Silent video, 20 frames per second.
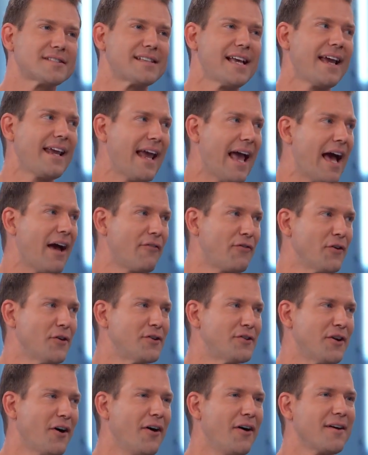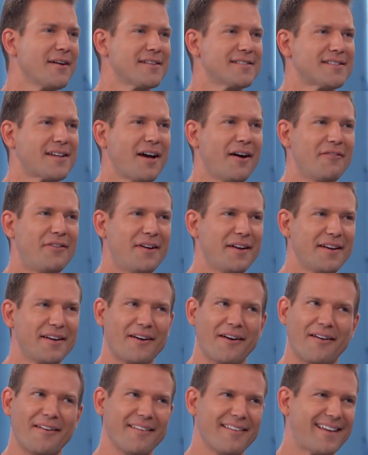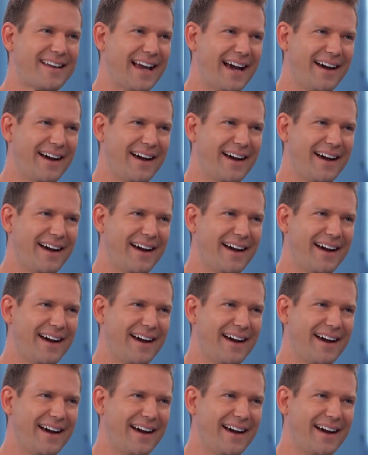say, yeah, if your dog is covered in garlic,